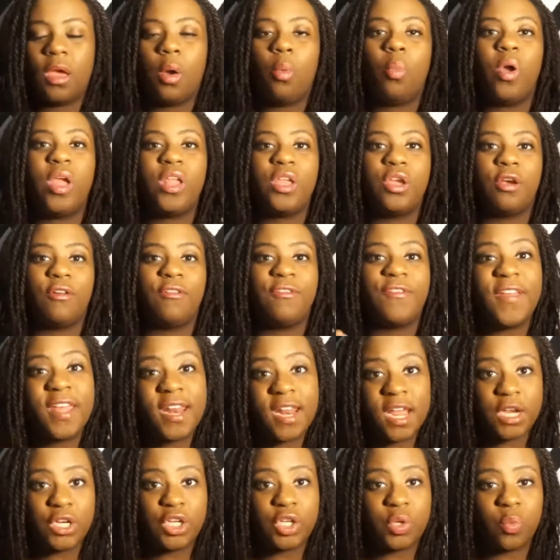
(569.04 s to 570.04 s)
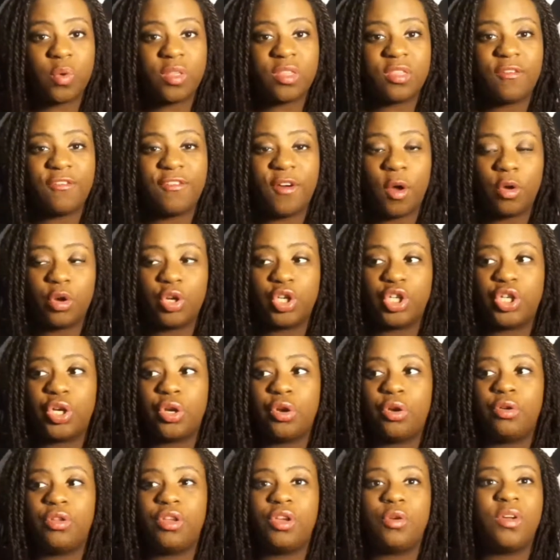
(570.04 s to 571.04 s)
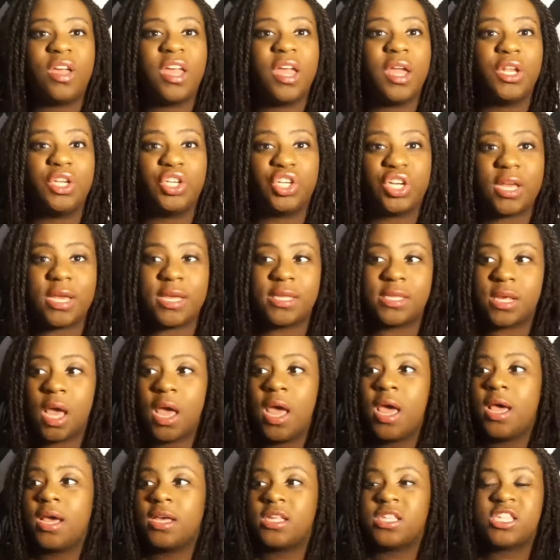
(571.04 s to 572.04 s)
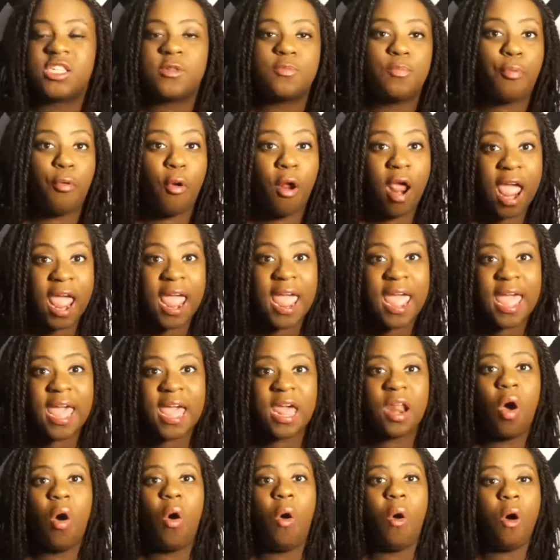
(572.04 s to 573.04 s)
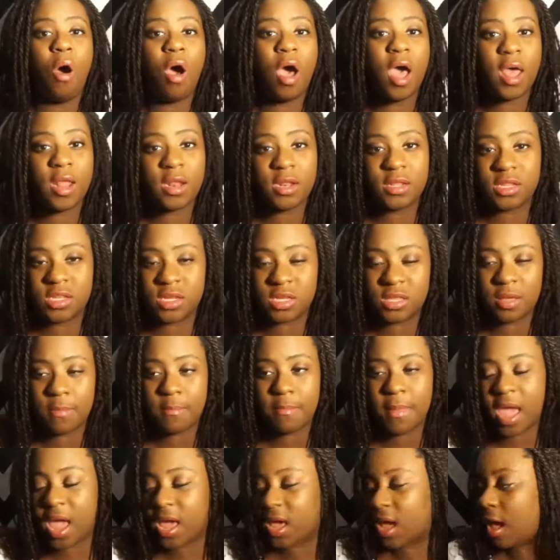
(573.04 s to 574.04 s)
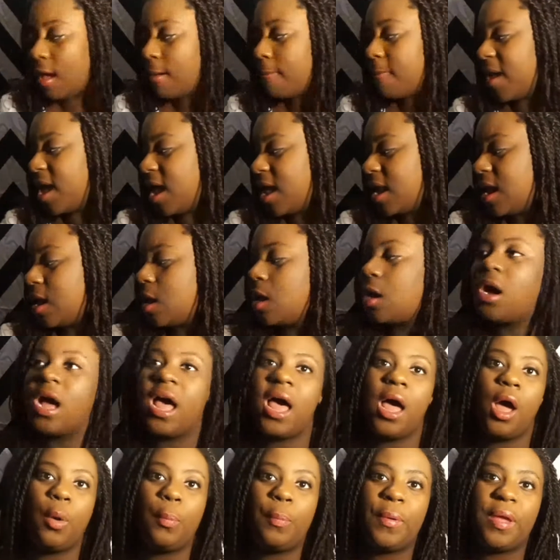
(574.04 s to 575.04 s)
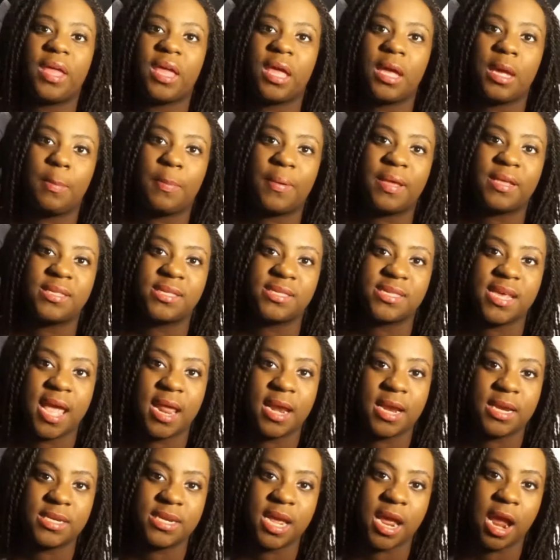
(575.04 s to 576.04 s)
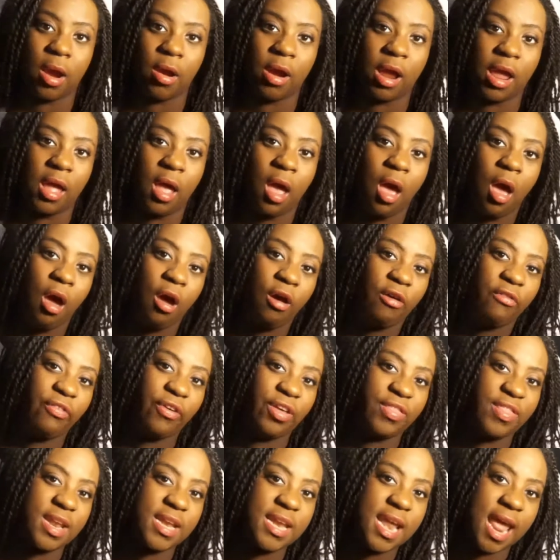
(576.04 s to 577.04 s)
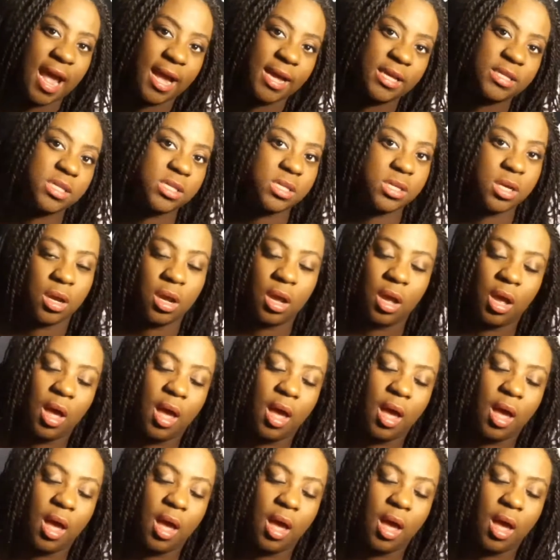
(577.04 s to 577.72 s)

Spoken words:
When you're finished with the photo shoot, you can just spray it on to the makeup, and it'll help it keep it sanitary for the next